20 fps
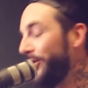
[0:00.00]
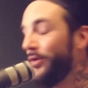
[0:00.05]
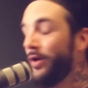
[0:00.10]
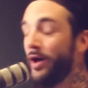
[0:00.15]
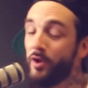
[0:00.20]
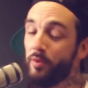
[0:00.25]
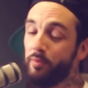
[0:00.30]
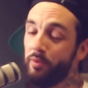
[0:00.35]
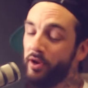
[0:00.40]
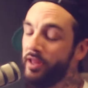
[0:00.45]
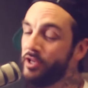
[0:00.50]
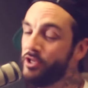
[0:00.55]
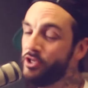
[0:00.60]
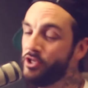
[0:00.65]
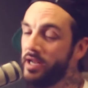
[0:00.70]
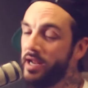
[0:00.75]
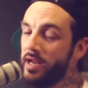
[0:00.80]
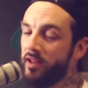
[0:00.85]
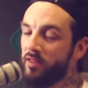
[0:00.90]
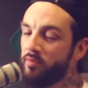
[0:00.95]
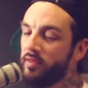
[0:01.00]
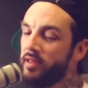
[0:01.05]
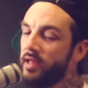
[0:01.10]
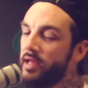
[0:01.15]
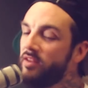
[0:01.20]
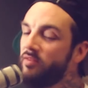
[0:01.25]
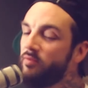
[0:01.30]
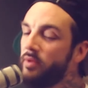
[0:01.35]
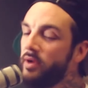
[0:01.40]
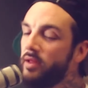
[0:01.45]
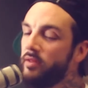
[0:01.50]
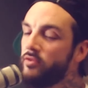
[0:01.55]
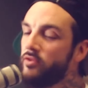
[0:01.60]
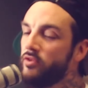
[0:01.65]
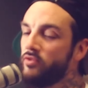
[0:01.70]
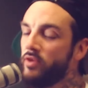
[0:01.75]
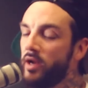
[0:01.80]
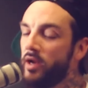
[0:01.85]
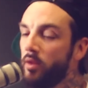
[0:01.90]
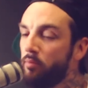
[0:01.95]
don't know how to put it in genetics, but selective breeding is
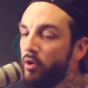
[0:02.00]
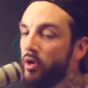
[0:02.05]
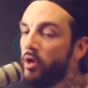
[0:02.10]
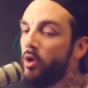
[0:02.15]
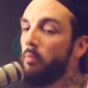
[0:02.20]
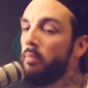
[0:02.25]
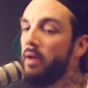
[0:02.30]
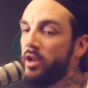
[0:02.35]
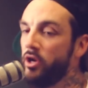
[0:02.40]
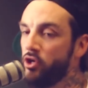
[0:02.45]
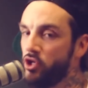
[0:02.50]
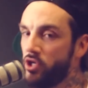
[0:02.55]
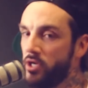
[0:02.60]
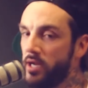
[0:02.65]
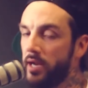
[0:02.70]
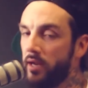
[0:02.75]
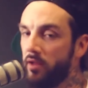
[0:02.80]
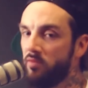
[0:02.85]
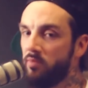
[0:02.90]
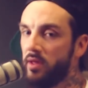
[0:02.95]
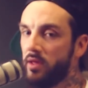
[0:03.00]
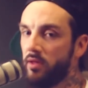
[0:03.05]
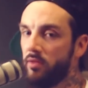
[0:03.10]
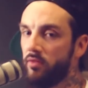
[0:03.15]
just trying to put out better genetics.